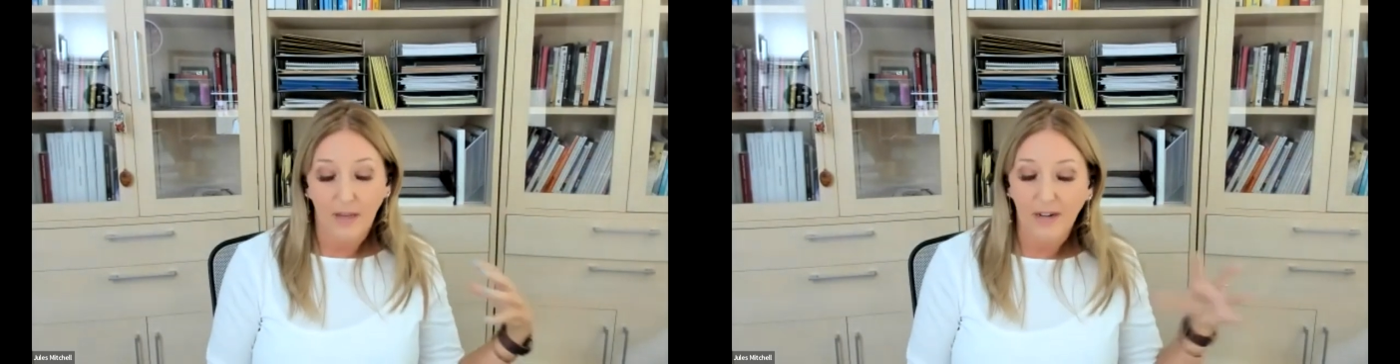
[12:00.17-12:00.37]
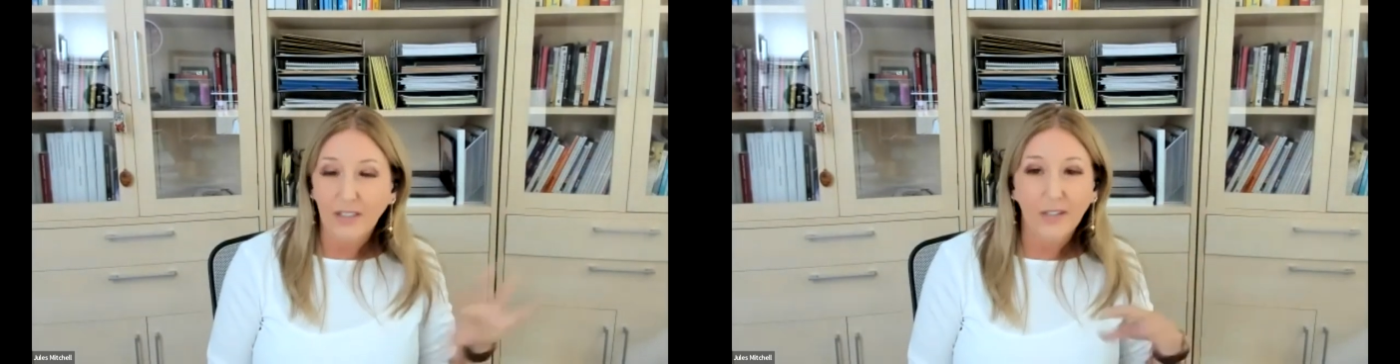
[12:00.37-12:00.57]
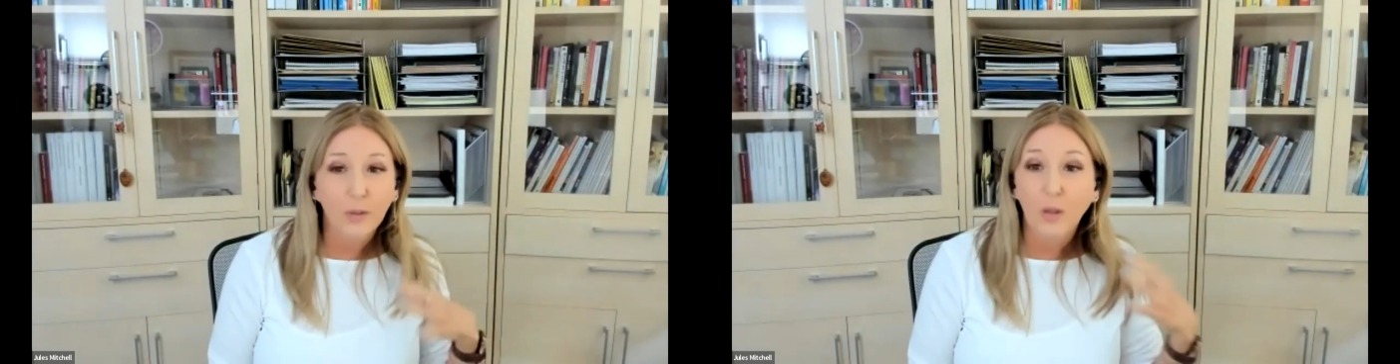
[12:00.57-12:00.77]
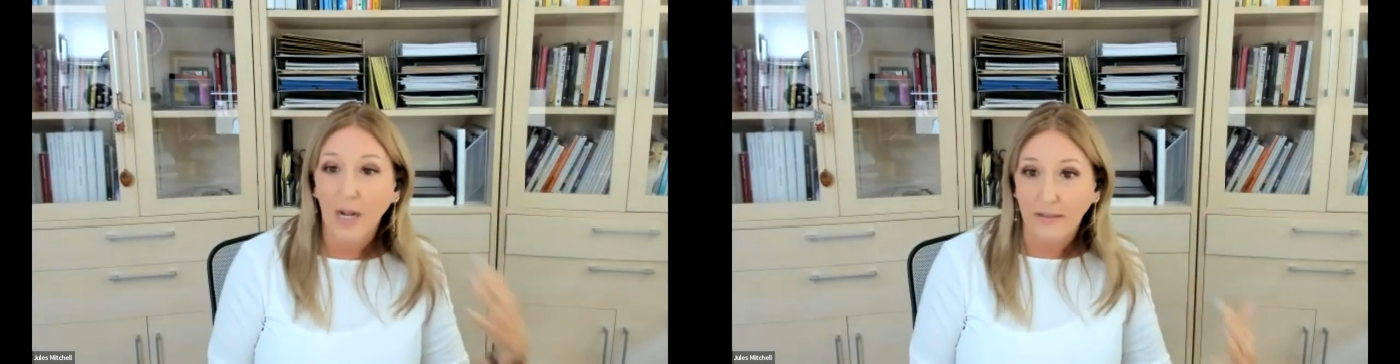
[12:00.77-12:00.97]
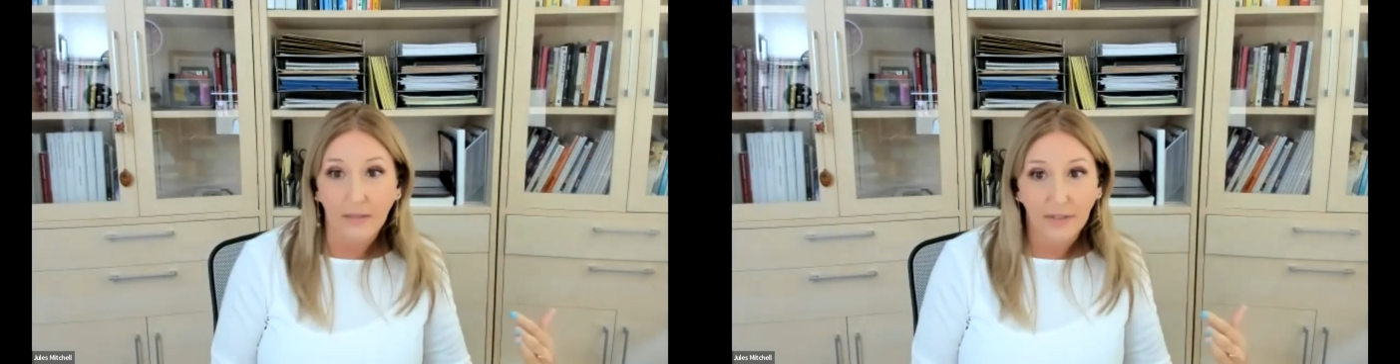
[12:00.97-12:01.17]
And I'll give you
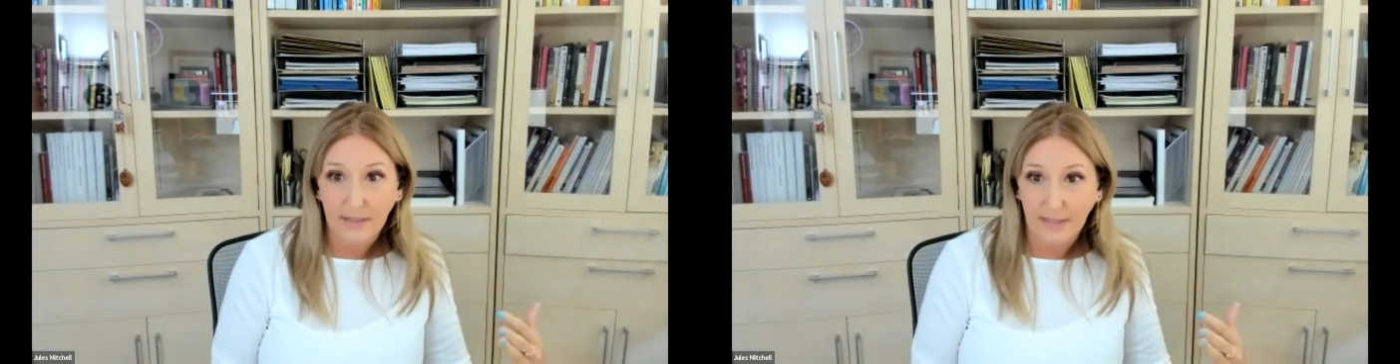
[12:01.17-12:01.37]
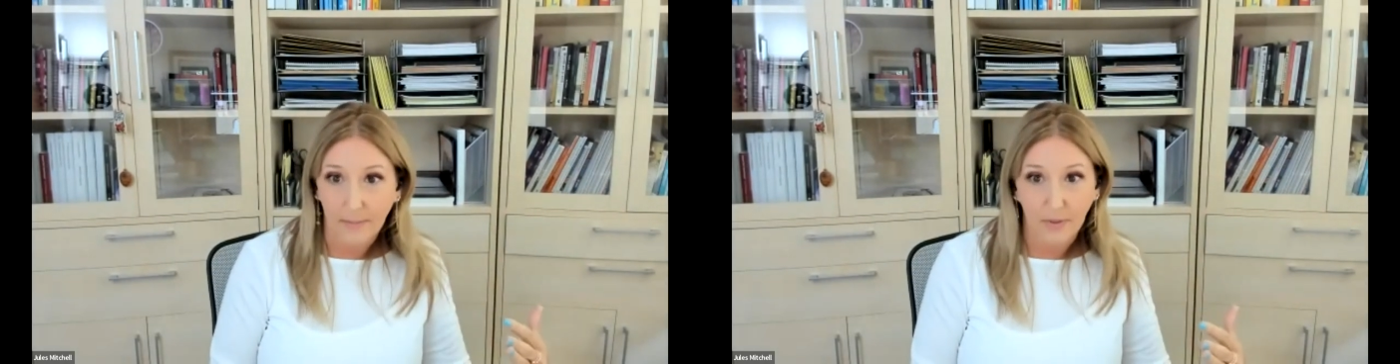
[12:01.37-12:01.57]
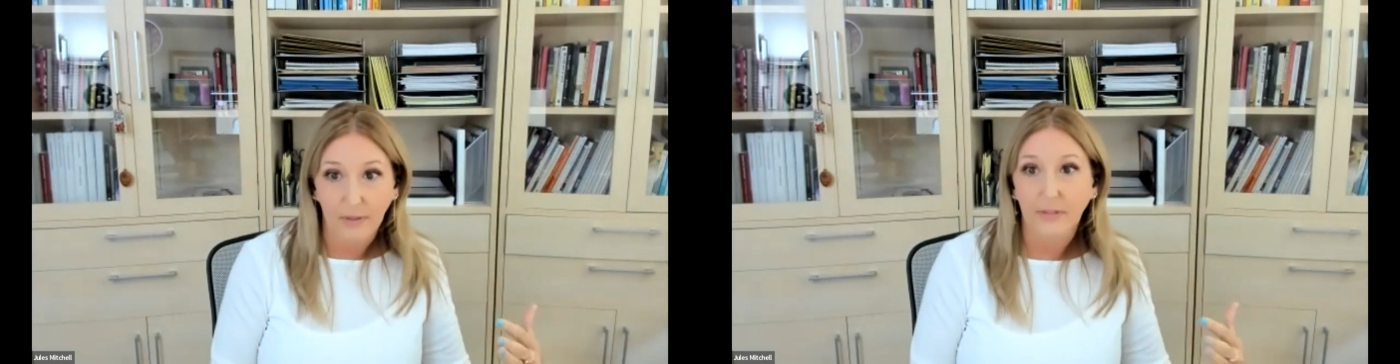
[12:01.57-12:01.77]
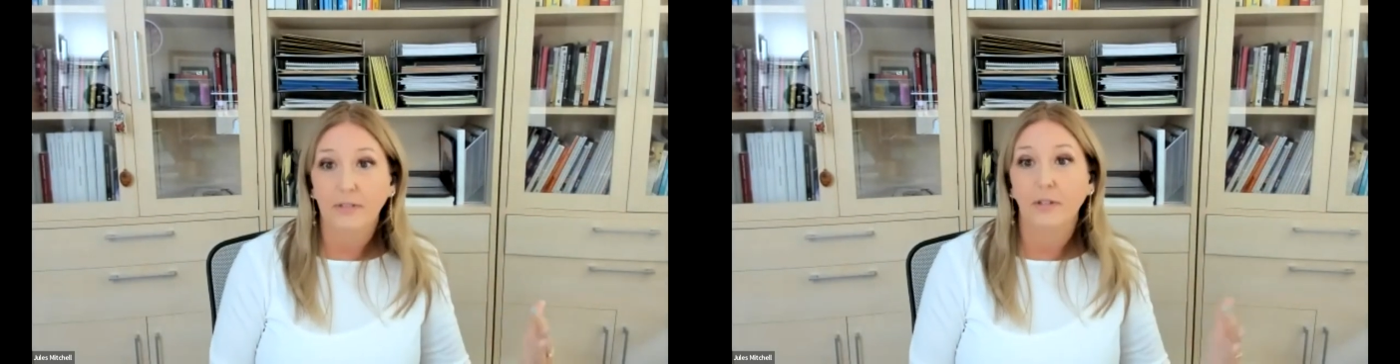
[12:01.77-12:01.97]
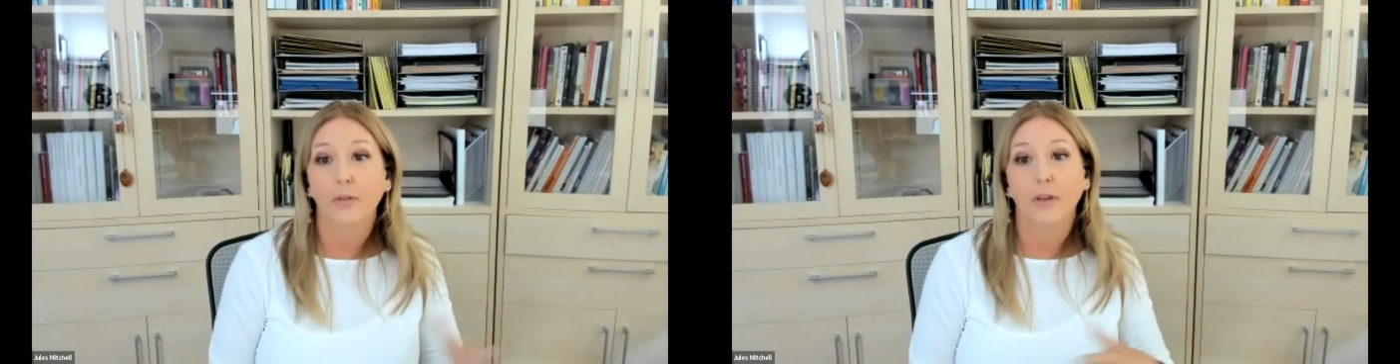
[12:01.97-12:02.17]
lots of
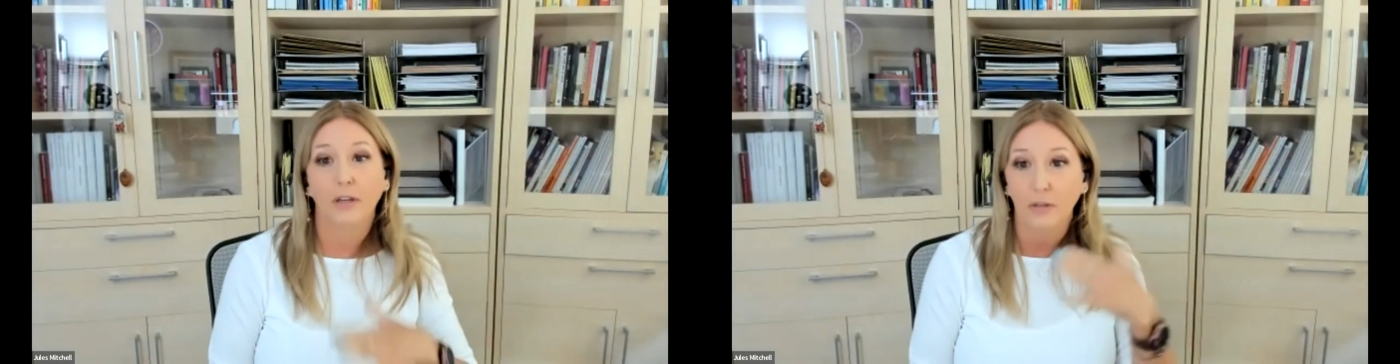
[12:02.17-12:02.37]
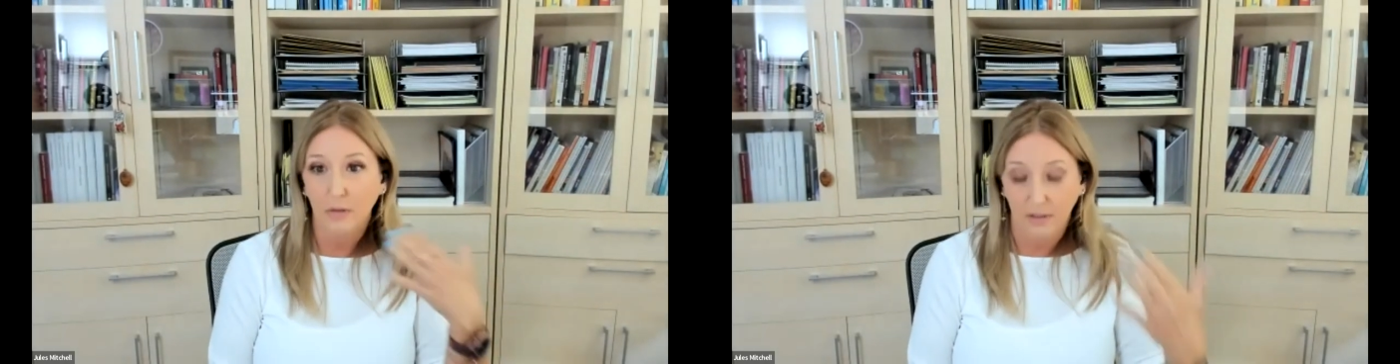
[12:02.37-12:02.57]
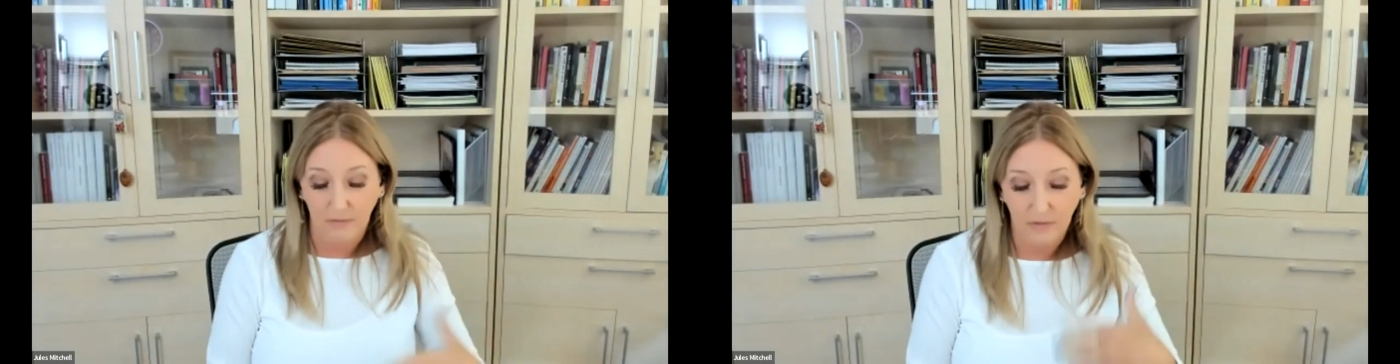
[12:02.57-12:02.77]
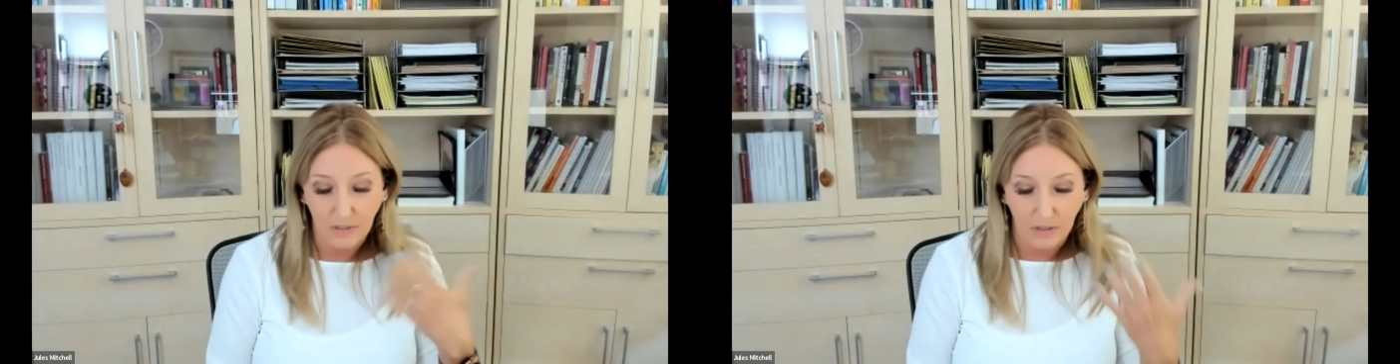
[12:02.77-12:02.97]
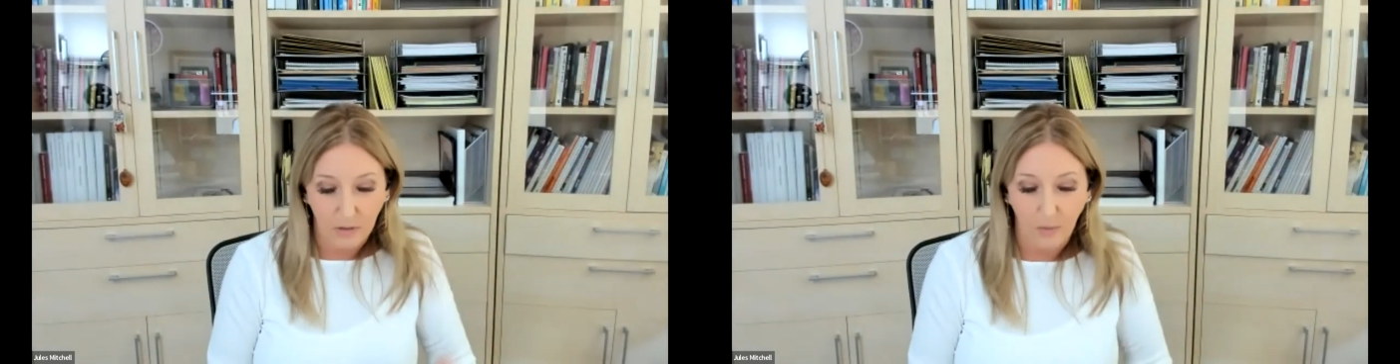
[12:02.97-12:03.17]
examples so that you can
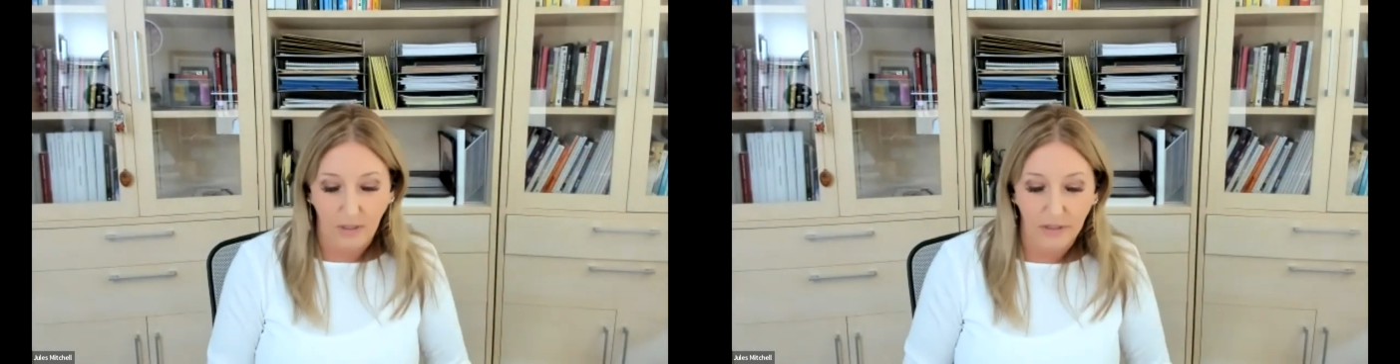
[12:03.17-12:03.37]
start to